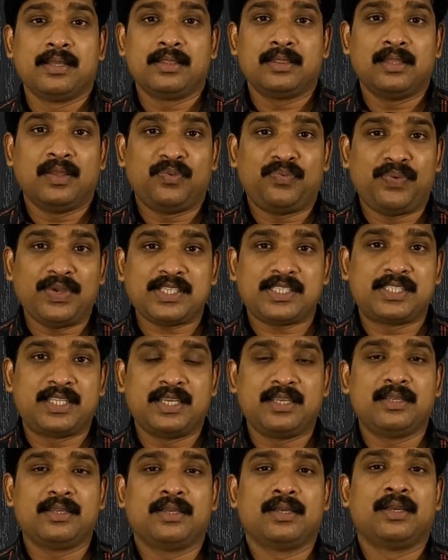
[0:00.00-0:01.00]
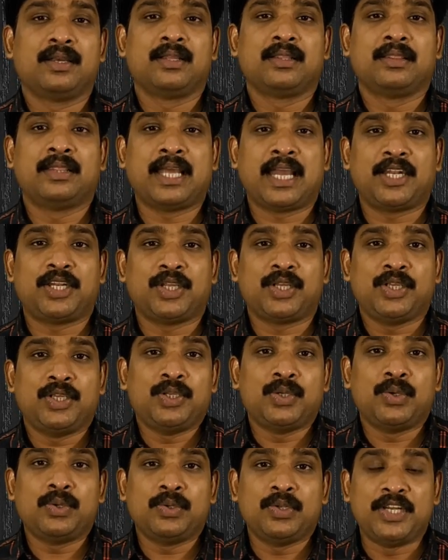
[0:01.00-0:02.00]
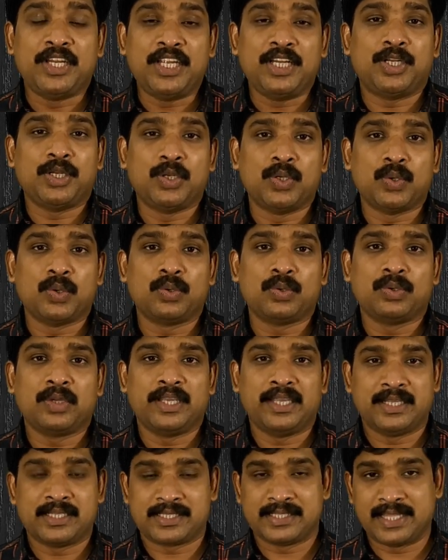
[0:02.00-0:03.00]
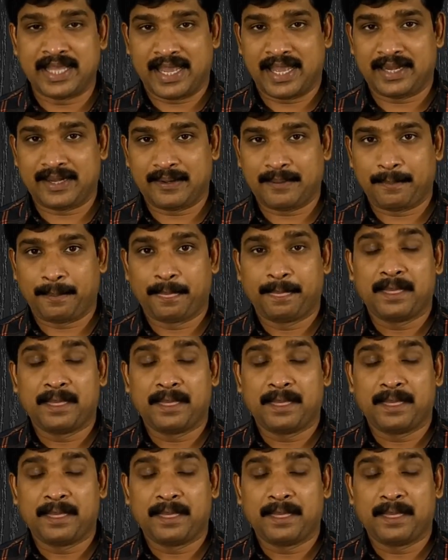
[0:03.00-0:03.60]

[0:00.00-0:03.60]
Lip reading: the first thing that you need to know is that